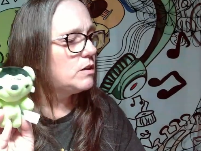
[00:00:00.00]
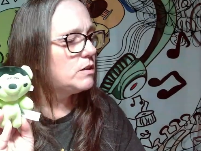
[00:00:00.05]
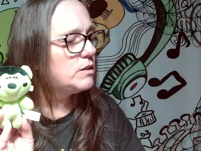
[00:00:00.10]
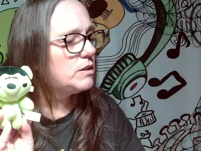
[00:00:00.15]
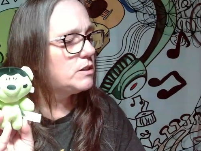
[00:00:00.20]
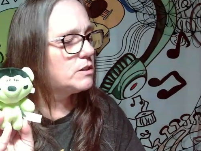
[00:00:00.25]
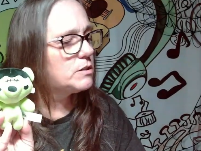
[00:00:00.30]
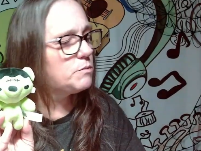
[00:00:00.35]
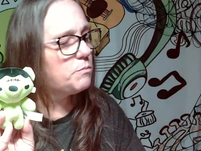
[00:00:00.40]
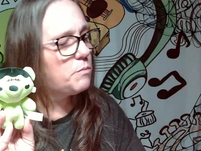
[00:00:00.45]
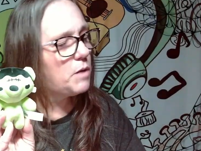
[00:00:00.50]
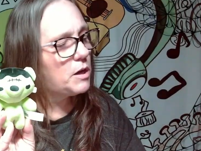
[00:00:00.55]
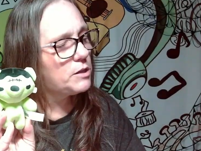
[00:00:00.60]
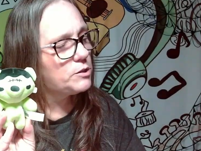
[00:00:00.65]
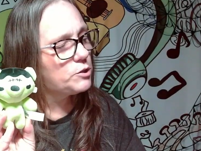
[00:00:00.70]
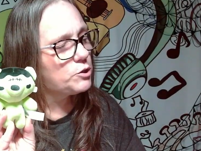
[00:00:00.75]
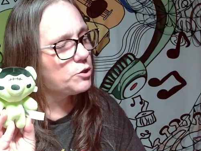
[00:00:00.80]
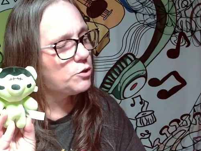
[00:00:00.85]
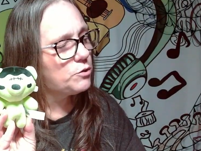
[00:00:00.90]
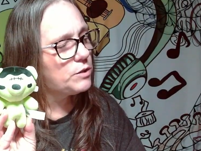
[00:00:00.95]
This
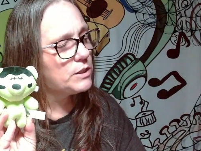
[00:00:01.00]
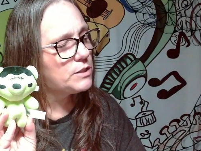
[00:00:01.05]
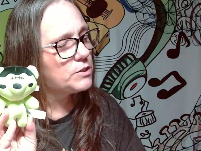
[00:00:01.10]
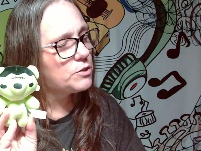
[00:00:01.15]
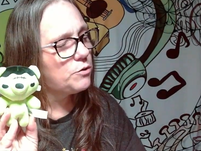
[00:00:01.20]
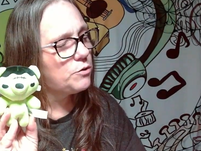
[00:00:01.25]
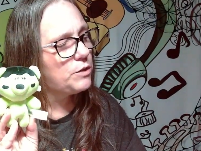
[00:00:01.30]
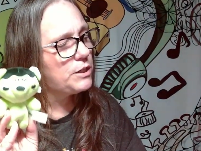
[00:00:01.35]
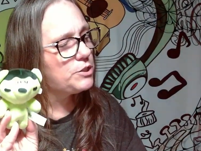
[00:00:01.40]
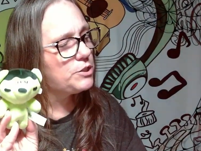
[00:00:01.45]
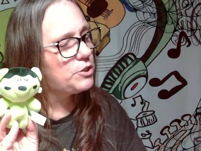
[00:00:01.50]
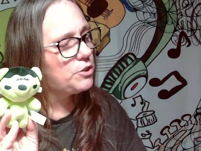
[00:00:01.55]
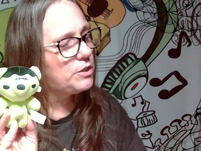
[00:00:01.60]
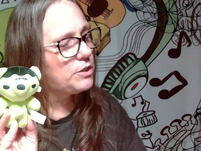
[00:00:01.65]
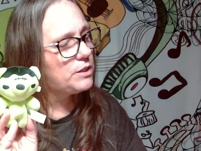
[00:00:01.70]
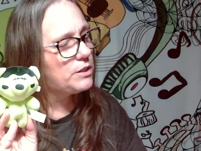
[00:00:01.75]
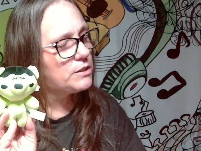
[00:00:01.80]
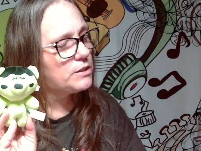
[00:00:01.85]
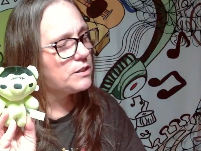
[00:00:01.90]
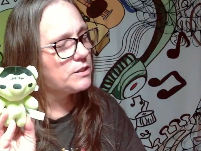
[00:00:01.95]
monstrous creature
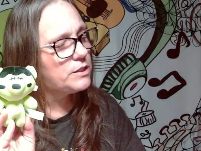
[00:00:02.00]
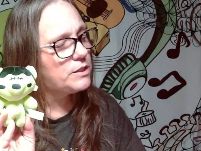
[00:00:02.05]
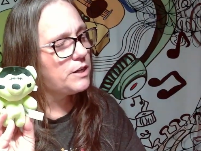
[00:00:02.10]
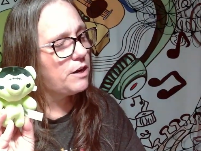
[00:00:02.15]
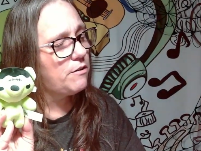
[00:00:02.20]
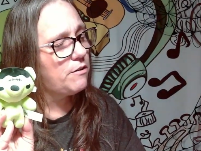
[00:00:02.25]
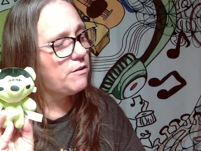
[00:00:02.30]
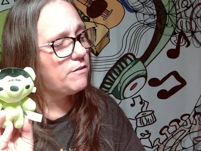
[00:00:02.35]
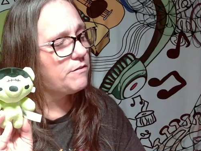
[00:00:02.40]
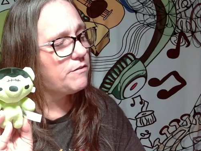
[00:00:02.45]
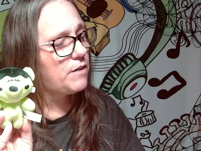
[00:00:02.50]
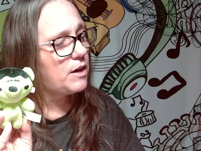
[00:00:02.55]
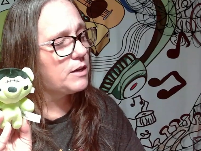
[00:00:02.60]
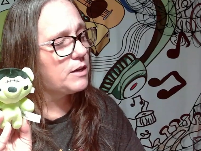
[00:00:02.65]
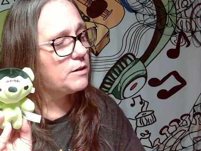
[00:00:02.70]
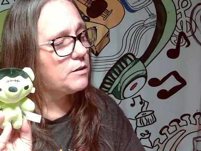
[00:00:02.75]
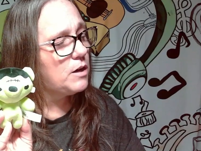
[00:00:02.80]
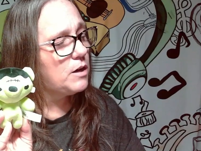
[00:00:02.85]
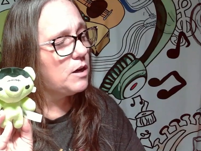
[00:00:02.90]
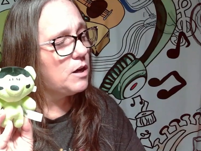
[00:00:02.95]
is a
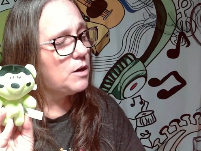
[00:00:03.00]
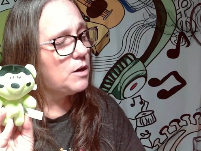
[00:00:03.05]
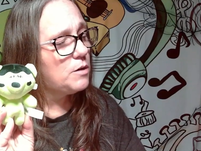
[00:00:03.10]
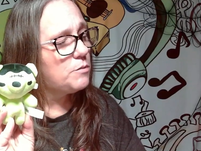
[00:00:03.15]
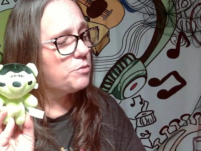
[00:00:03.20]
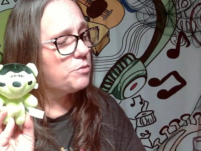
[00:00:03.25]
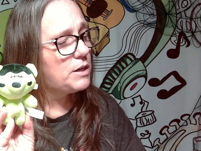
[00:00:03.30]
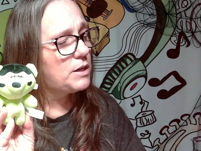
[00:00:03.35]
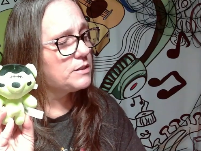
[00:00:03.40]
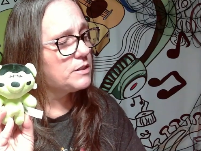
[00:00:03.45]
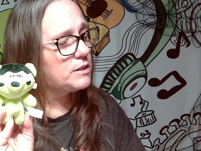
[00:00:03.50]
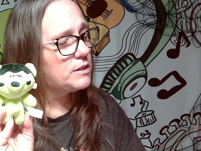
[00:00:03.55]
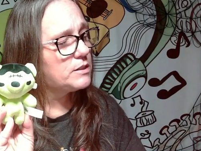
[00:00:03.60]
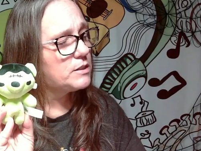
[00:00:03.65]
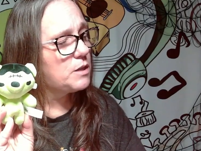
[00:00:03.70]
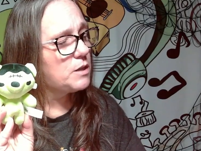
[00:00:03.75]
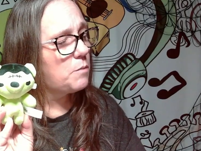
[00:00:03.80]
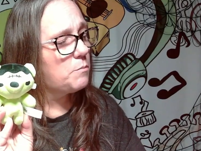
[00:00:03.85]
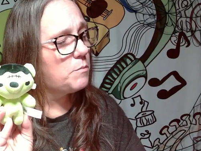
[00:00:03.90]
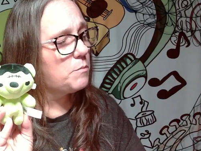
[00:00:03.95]
terrifying presence
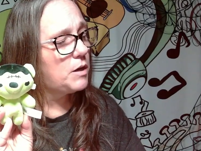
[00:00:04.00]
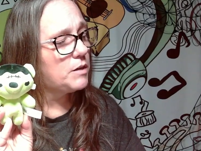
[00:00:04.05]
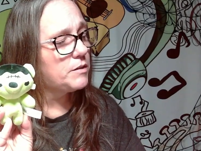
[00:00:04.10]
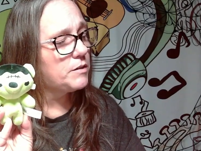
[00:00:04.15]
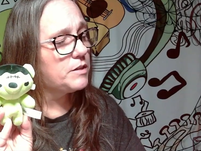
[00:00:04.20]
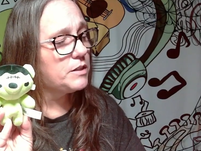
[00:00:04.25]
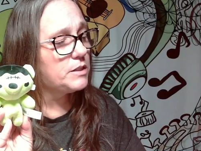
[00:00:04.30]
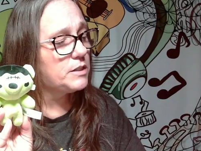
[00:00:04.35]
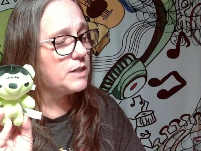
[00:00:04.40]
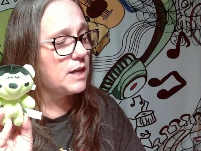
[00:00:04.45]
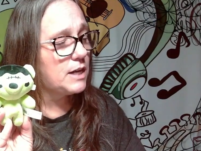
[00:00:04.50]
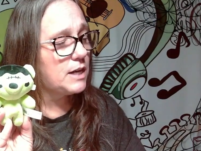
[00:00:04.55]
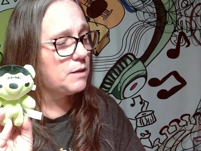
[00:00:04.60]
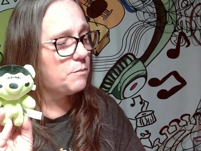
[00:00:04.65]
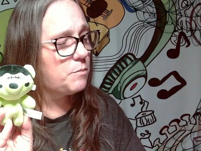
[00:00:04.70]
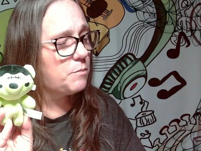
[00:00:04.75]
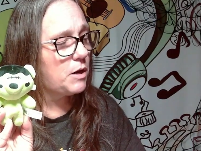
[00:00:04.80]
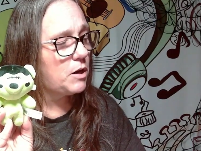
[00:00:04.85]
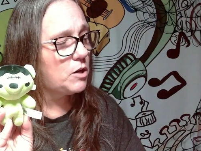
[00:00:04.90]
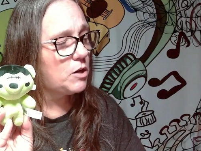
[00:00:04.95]
among the Deddy
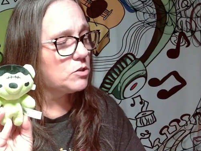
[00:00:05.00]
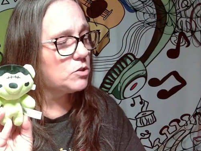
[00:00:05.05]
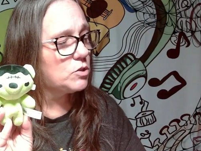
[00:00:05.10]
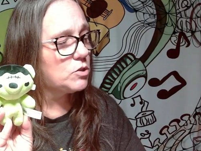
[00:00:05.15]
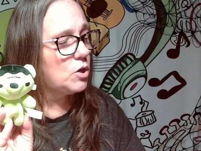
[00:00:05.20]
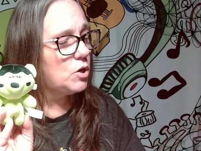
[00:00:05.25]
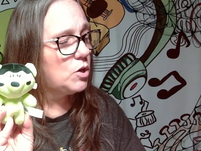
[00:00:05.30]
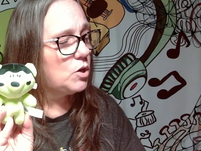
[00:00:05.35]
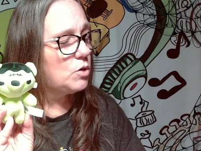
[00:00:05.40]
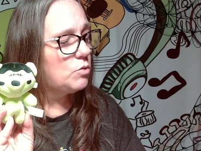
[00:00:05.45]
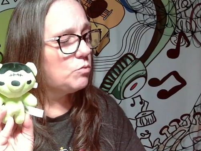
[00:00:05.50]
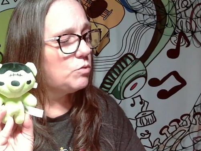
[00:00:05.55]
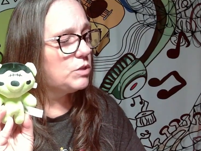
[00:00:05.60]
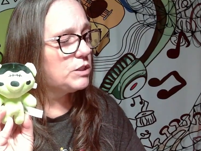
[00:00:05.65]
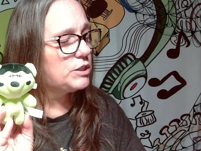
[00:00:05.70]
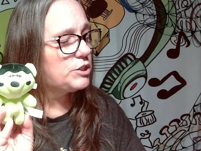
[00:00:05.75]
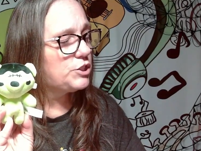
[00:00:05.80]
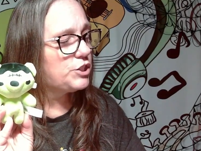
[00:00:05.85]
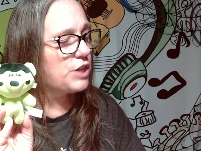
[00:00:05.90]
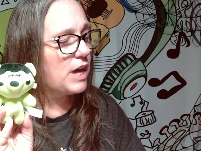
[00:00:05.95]
Bears,
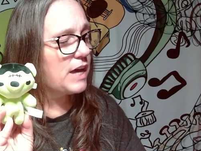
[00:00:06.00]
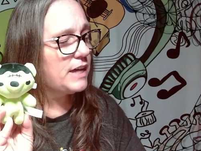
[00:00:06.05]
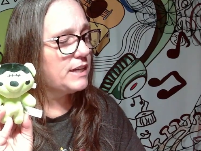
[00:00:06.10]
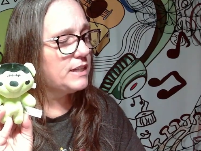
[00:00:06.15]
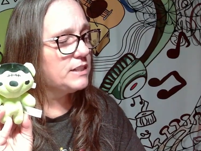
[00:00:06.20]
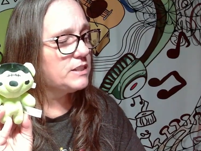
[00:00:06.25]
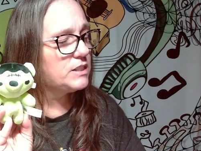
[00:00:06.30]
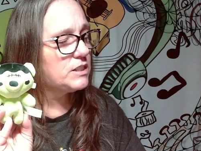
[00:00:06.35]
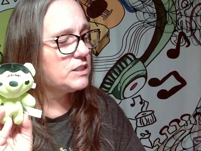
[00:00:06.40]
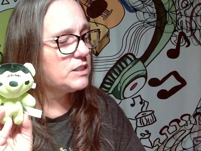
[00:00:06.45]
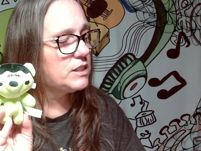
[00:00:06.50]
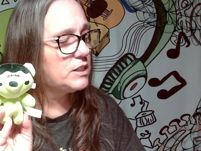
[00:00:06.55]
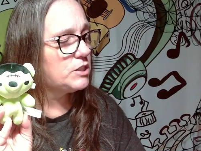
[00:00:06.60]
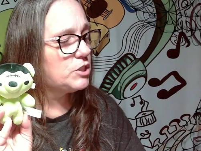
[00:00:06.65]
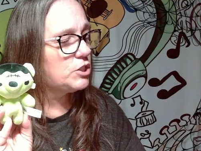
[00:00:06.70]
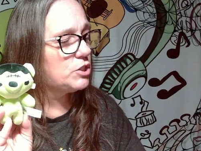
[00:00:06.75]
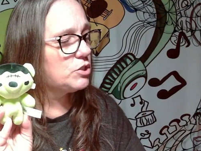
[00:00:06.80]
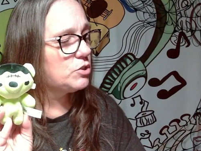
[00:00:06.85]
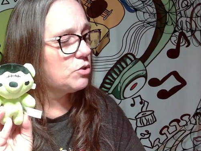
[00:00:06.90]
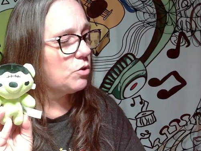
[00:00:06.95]
with jagged
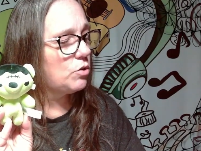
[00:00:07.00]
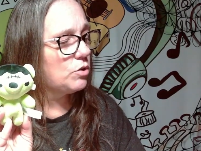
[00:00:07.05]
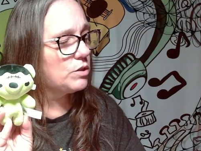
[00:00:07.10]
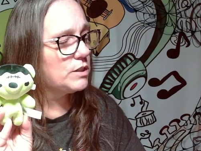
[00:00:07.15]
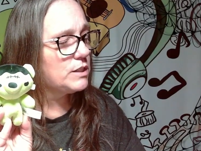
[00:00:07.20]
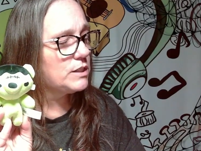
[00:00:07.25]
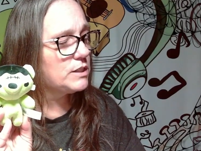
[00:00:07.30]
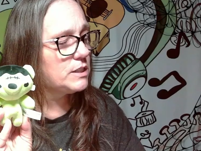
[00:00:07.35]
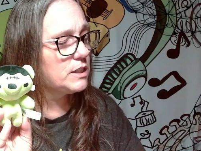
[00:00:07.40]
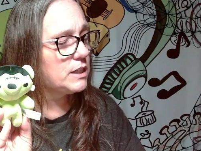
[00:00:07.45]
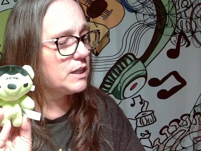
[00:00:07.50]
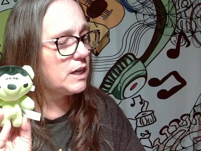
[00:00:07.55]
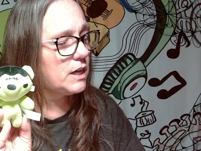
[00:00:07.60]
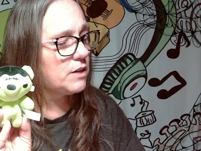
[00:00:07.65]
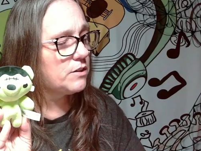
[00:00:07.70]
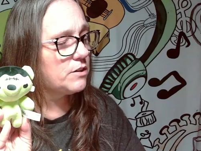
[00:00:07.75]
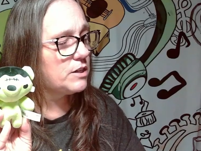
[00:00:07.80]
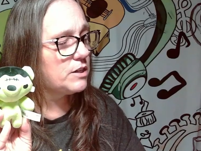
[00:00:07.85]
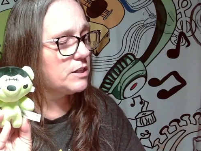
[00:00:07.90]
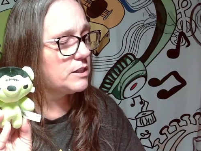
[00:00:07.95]
stitches holding
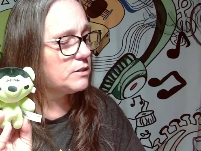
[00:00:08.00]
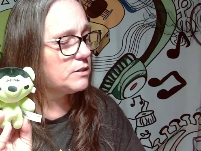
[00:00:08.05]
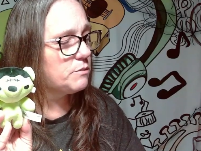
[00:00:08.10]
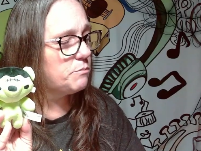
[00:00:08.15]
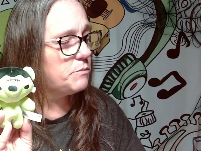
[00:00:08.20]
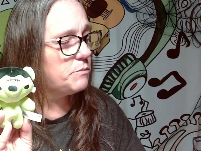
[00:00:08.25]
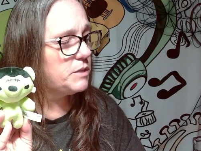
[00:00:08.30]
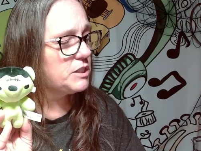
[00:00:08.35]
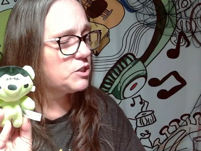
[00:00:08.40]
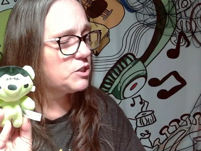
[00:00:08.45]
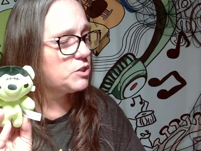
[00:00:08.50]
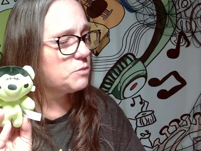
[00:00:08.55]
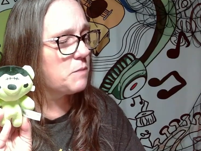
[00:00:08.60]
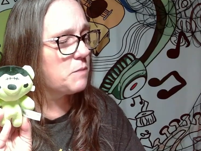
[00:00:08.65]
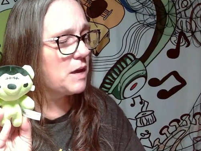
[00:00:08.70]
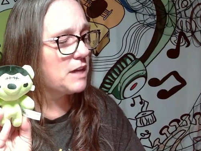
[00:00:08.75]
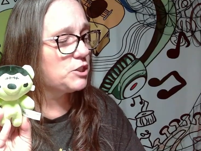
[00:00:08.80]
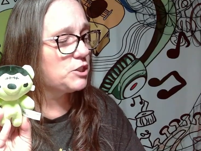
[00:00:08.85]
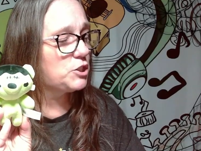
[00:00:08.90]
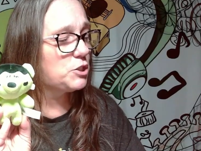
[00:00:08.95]
together his
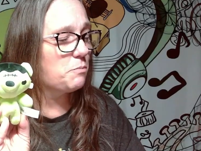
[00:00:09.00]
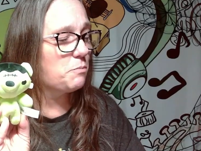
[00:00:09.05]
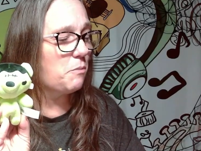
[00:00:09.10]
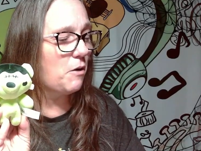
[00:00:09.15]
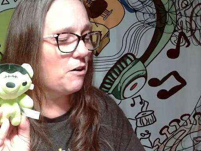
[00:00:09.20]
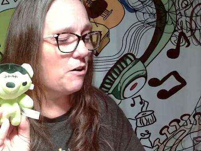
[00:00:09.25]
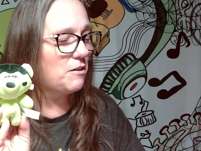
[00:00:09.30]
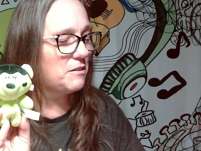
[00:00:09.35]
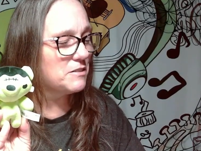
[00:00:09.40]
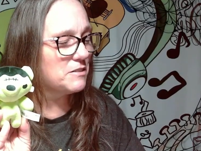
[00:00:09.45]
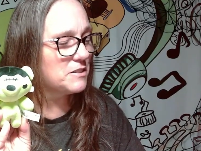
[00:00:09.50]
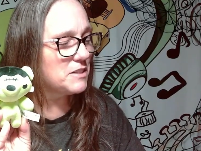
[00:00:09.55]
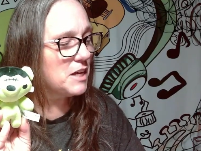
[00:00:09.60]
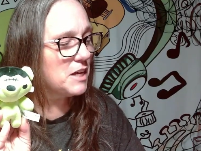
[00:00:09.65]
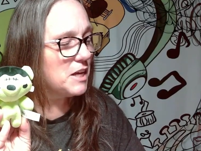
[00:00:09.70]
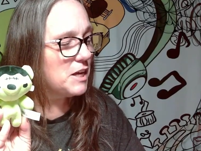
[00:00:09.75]
mismatched parts.